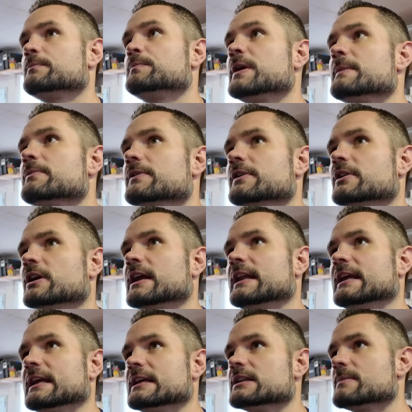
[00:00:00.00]
people that are
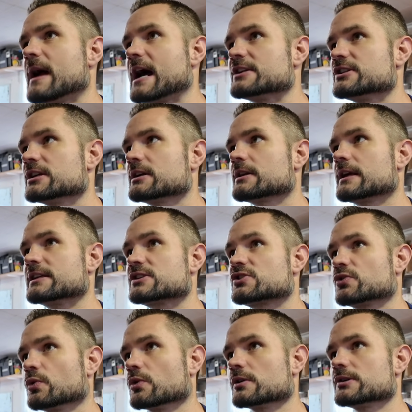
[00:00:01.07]
getting into Magic, like
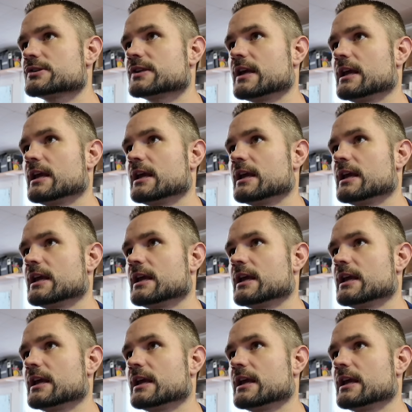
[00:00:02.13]
stores